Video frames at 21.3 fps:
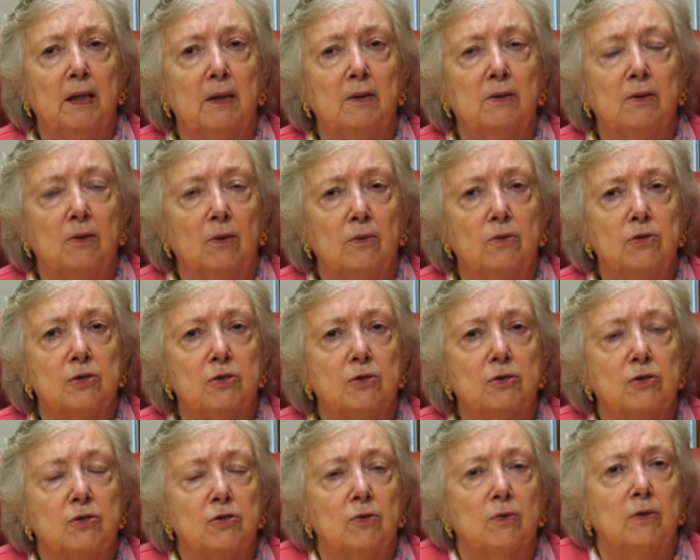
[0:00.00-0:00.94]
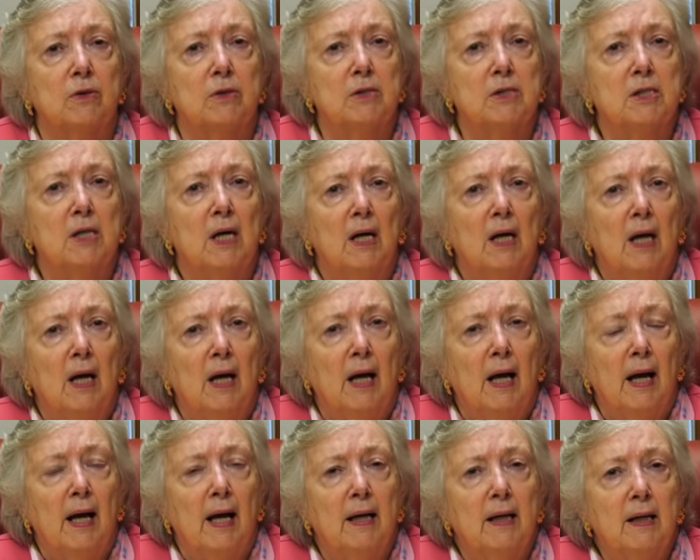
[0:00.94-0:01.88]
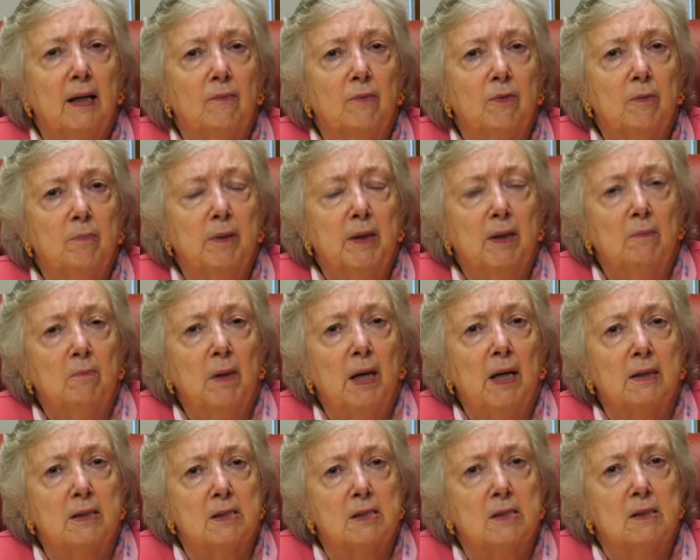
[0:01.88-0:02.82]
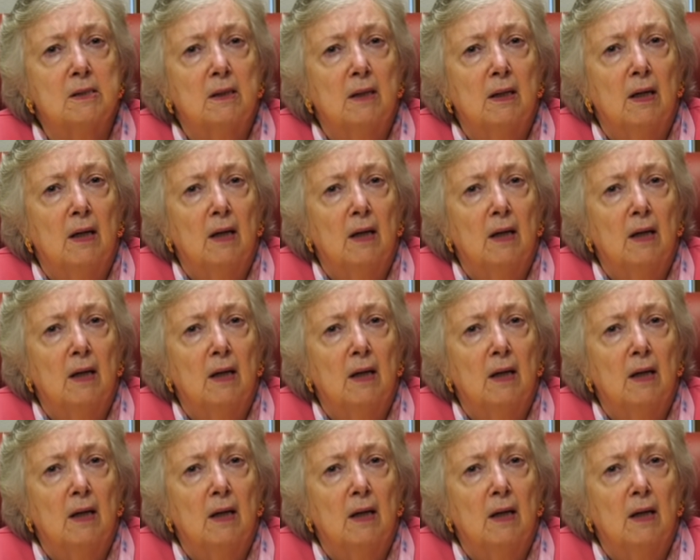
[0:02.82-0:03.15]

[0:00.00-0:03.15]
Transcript: into Ocean Shores, and it would be a mess.